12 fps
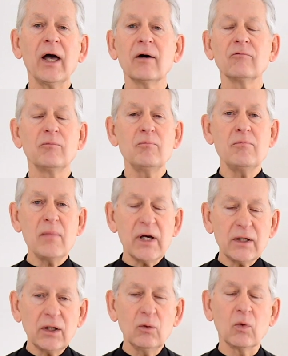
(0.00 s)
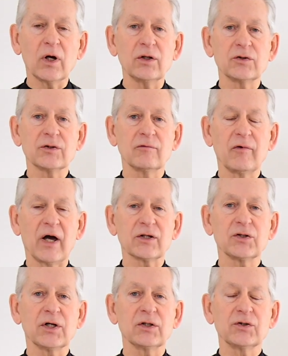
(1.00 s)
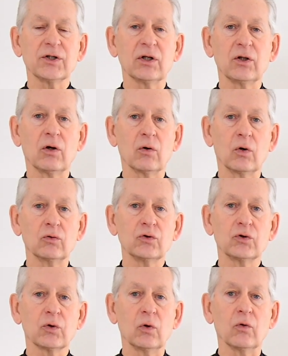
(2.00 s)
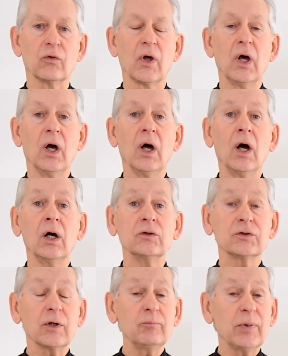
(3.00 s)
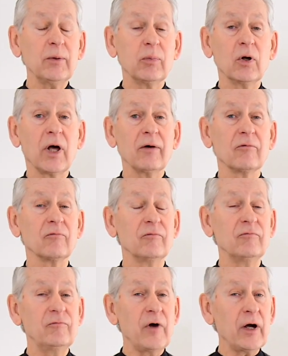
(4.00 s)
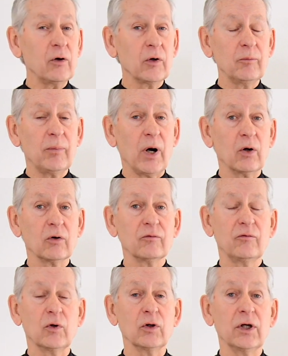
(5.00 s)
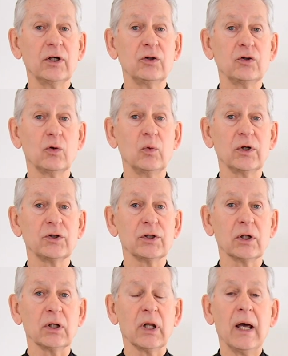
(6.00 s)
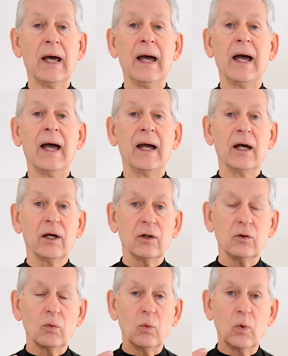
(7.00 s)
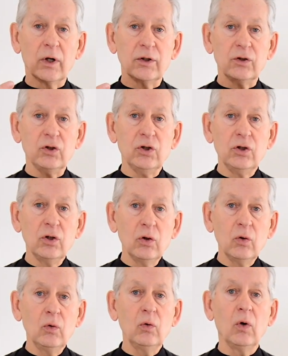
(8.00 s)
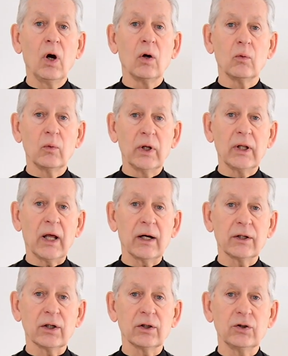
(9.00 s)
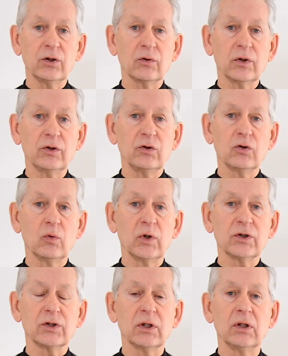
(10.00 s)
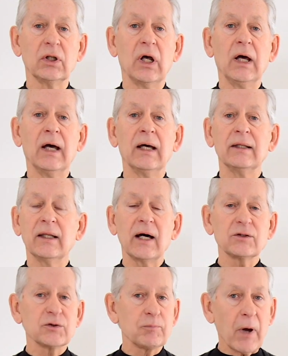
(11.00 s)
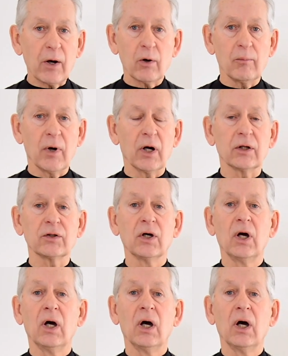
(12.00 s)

have many ways of accessing their own truth. Some people have a very powerful intuition, and when you rely on your intuition, that's paramount.